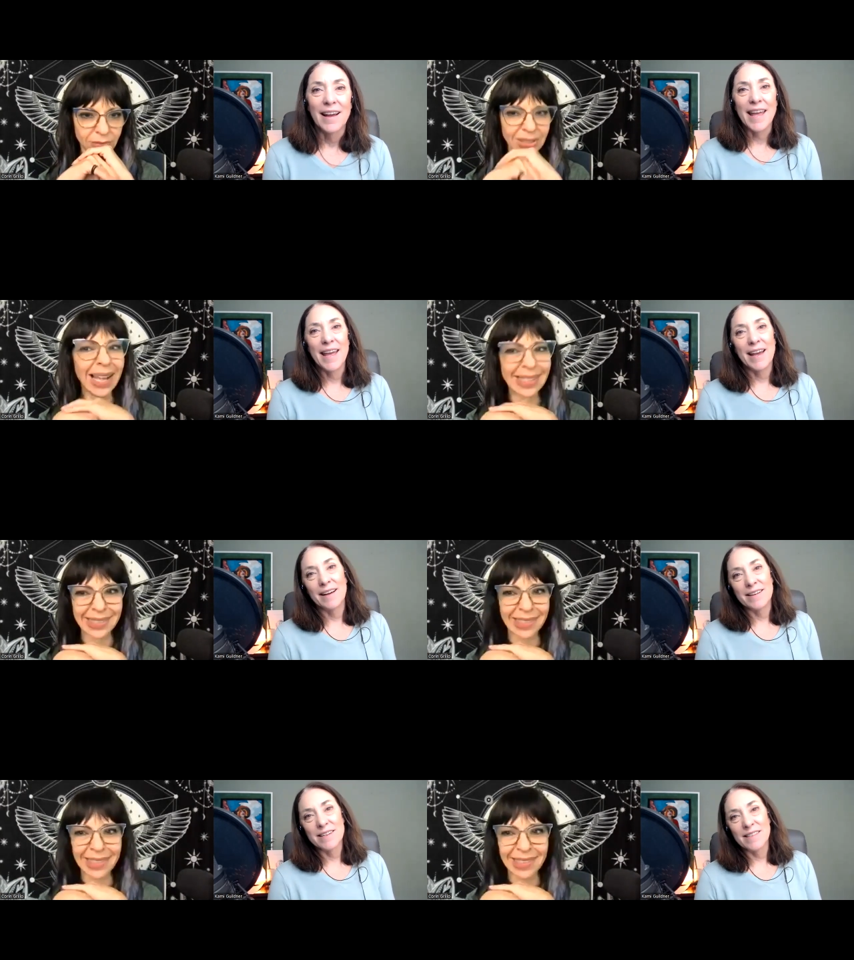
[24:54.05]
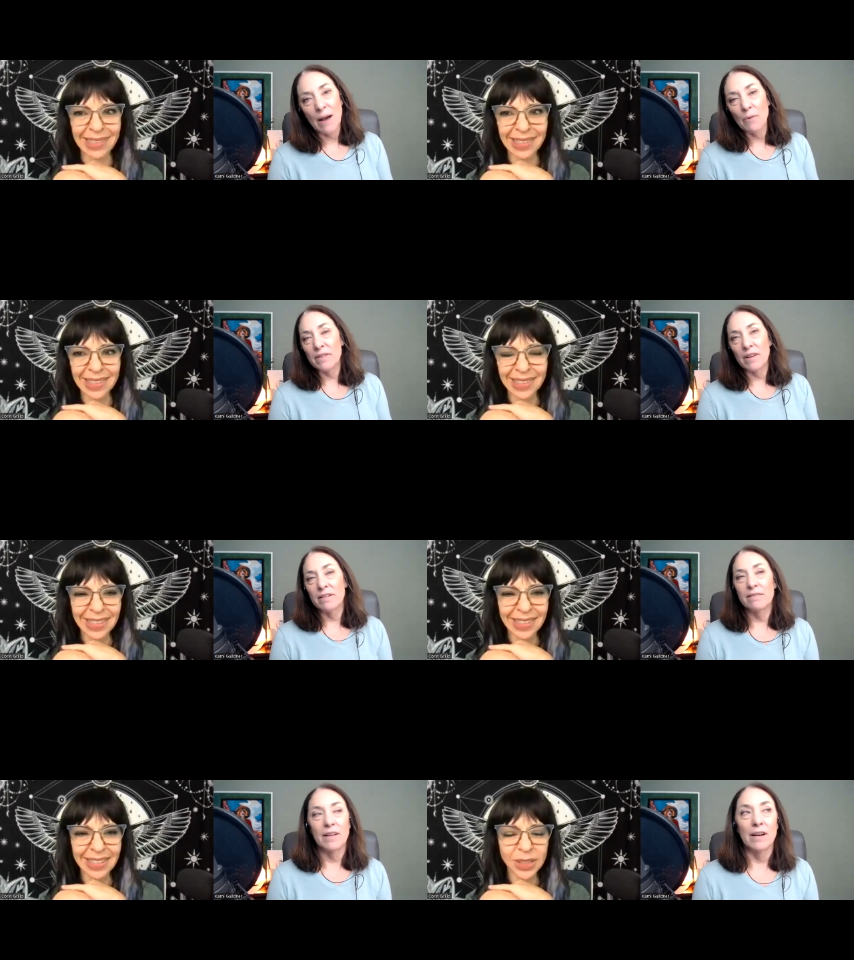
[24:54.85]
Speaker 1: Yes. And that was
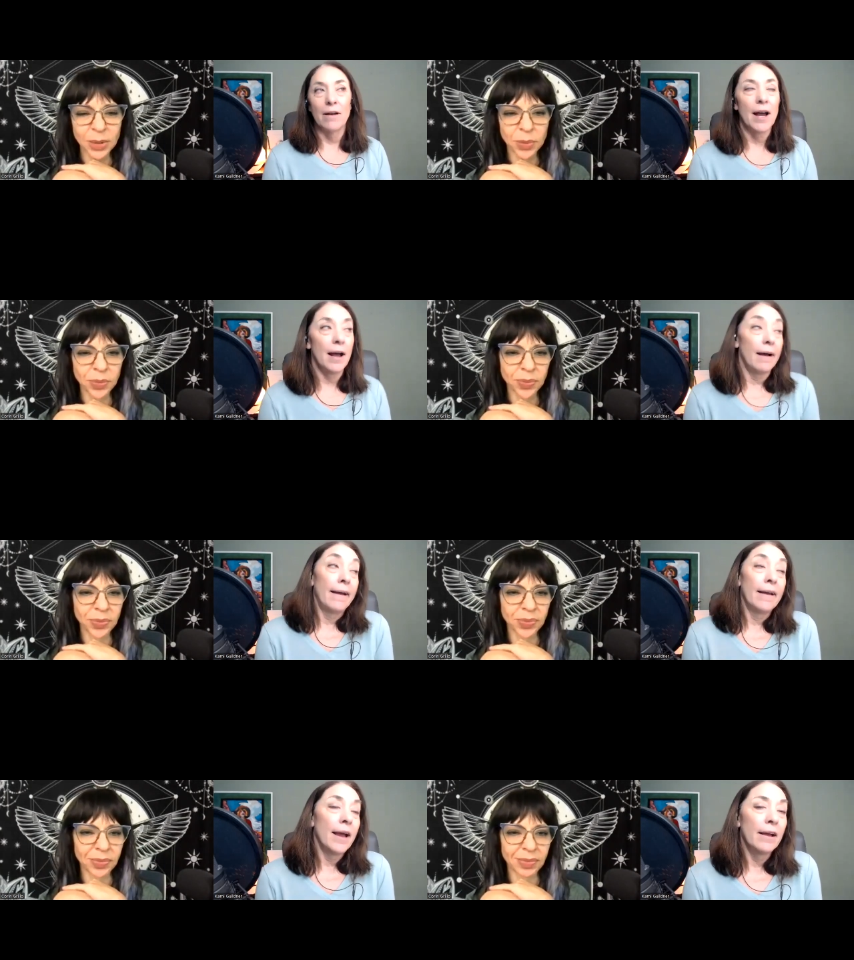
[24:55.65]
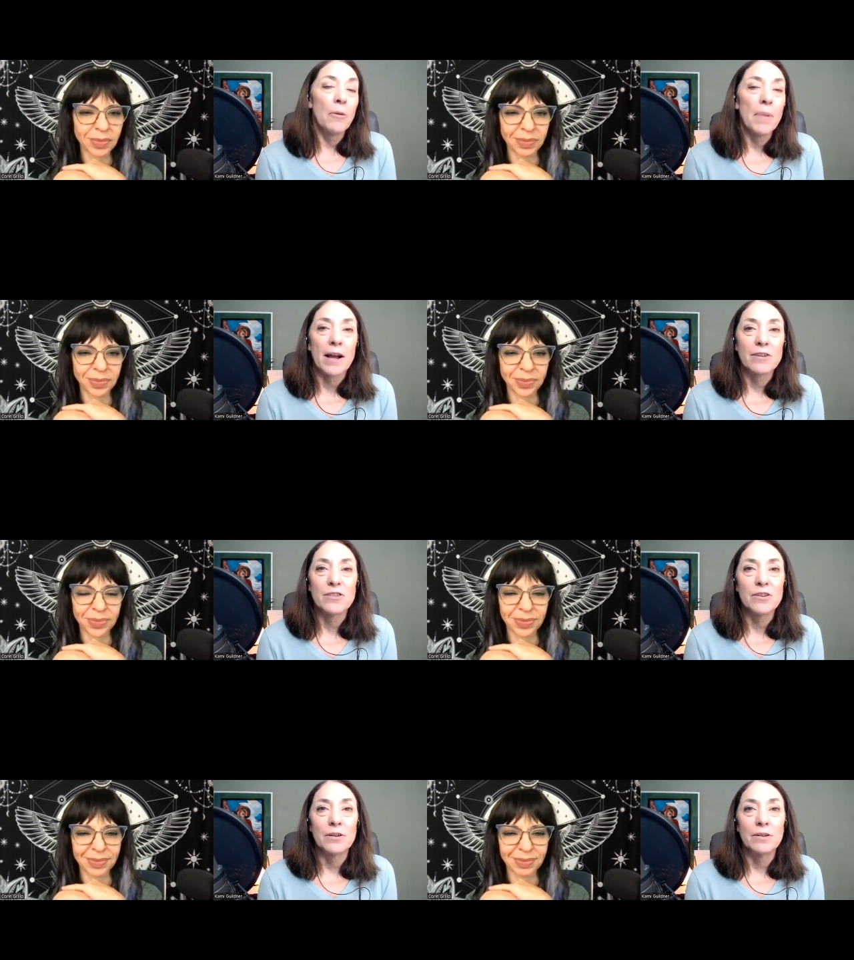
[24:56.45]
I go back
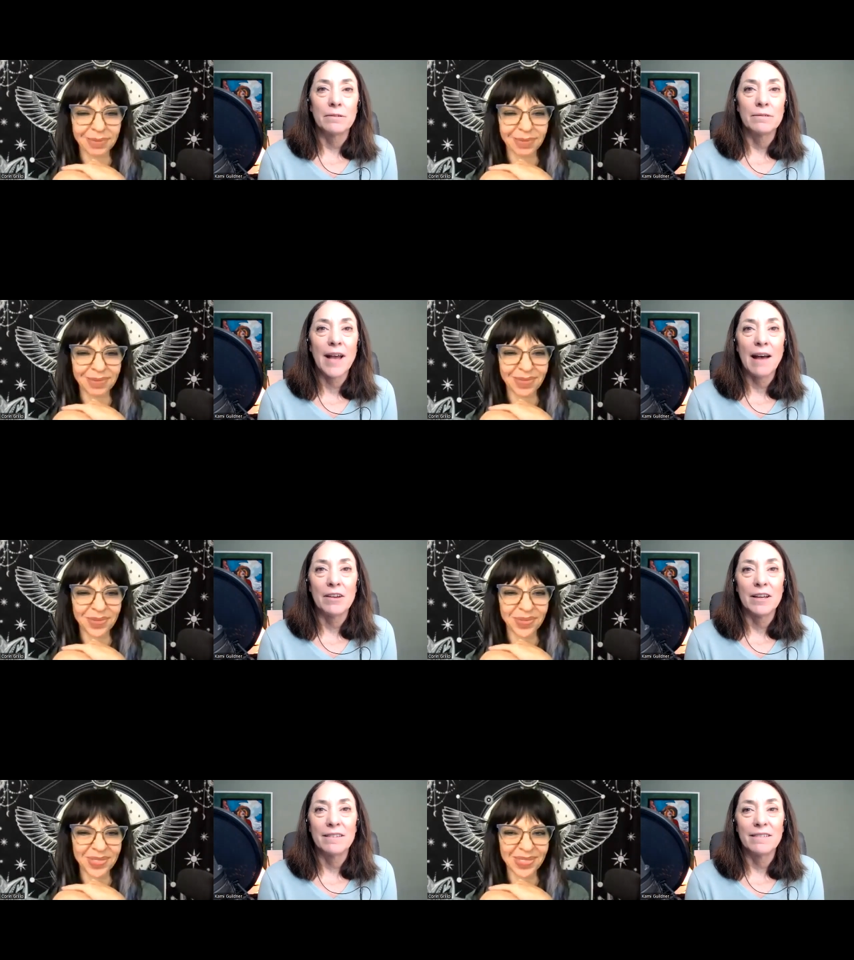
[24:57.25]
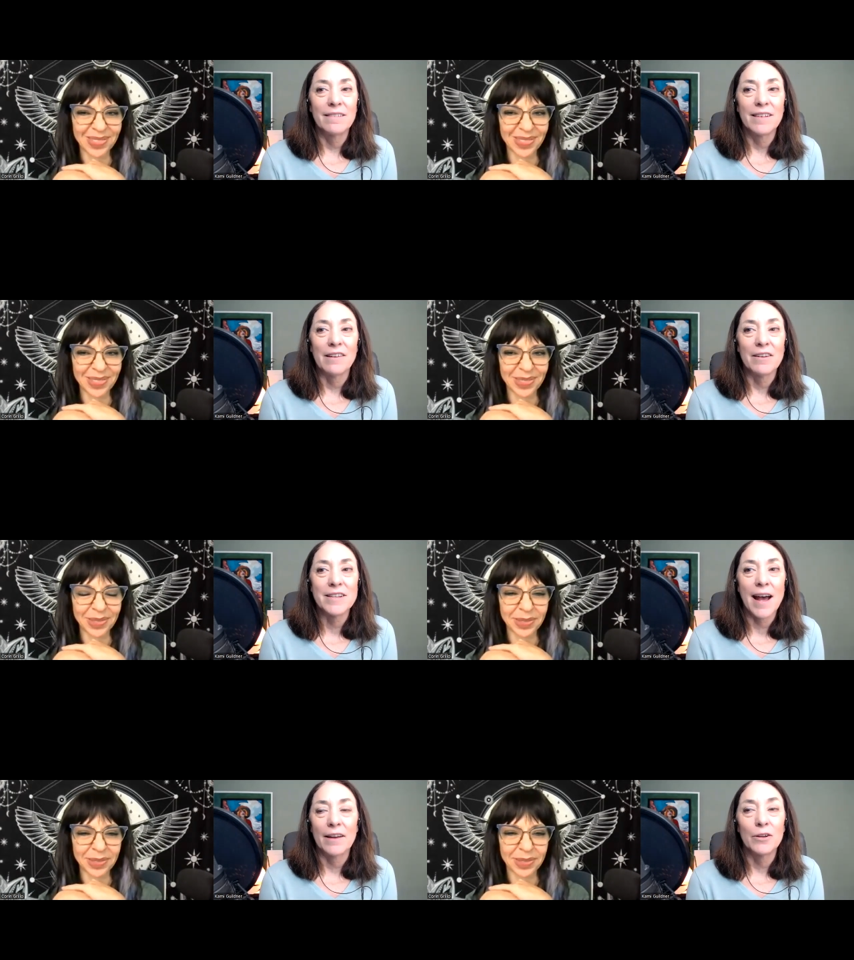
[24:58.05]
to having, a
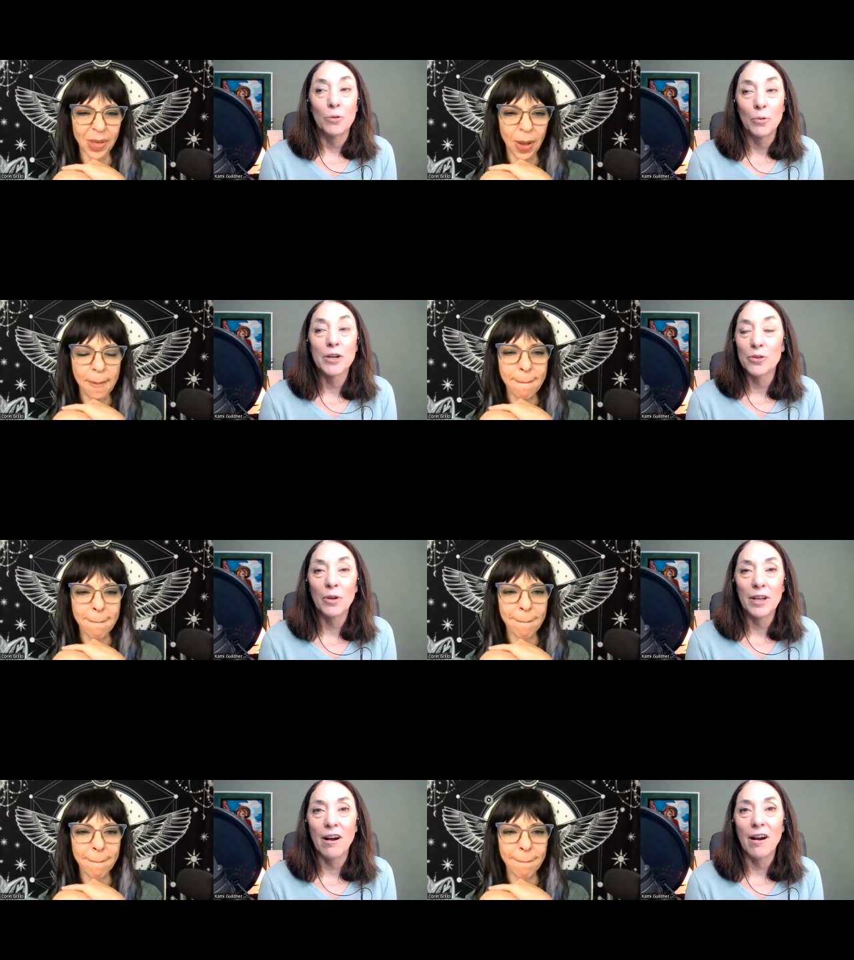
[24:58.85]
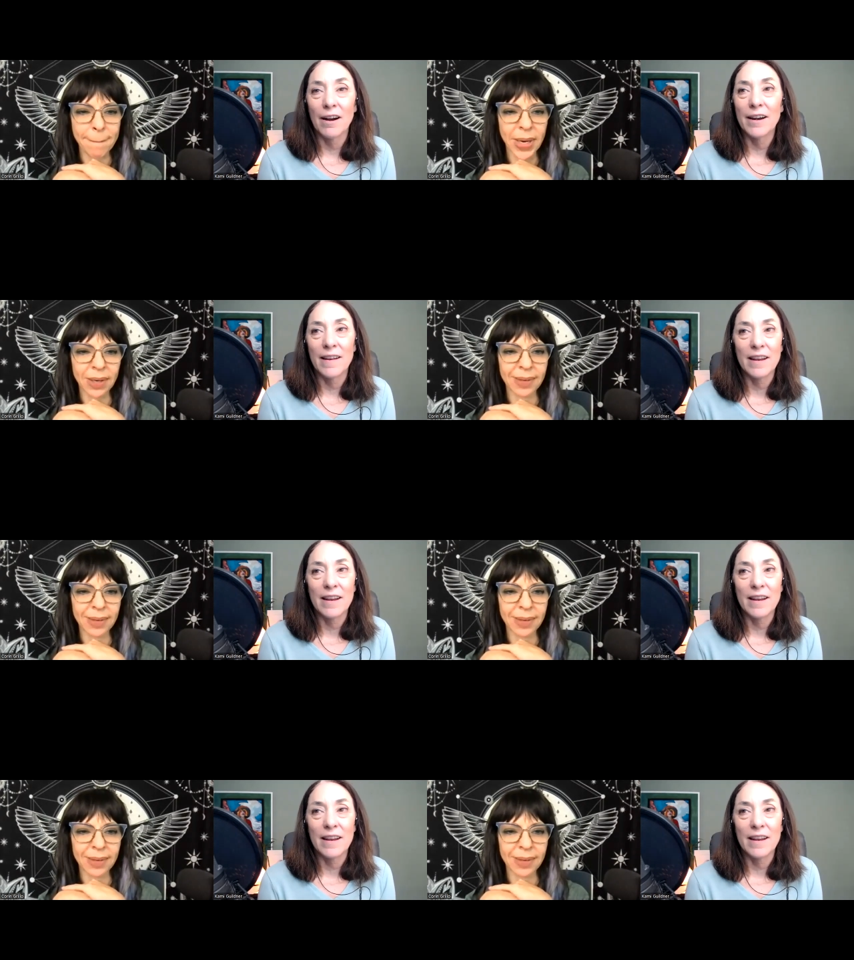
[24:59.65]
dad who worked really hard, and